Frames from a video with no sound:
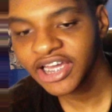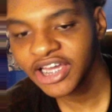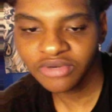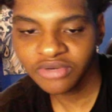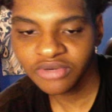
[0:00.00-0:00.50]
boy
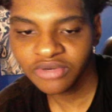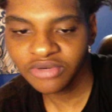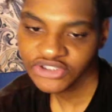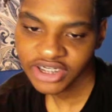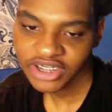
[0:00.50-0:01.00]
Prince
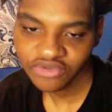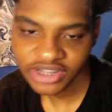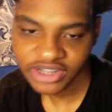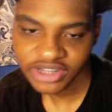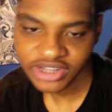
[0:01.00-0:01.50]
Jerry
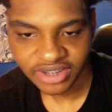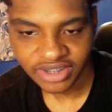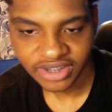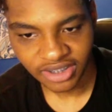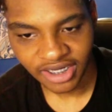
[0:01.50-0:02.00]
wishing well.
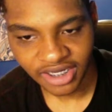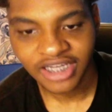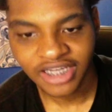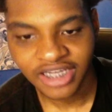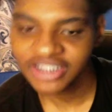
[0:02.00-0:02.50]

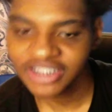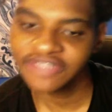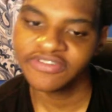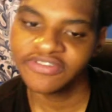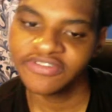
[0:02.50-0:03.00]
Let it to
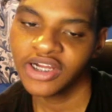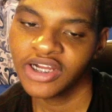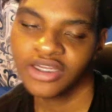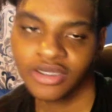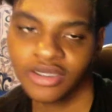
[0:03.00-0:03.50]
V-Roy.
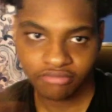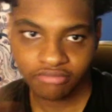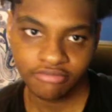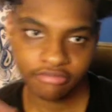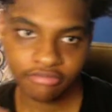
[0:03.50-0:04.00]

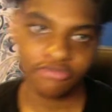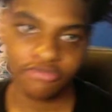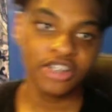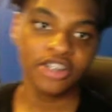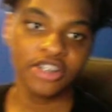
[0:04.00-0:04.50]
Rest
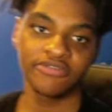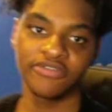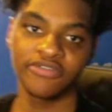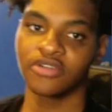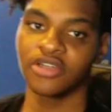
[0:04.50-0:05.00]
up,
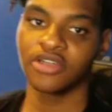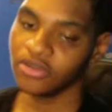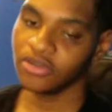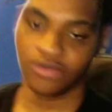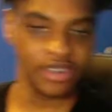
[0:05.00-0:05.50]
V-Roy, no
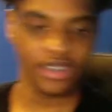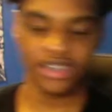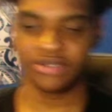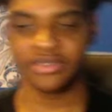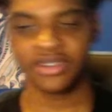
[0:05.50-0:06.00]
kidding,
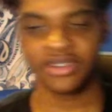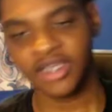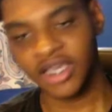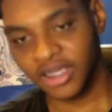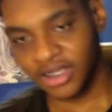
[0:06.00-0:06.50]
man.
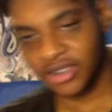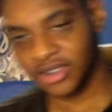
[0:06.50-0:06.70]
You know what I'm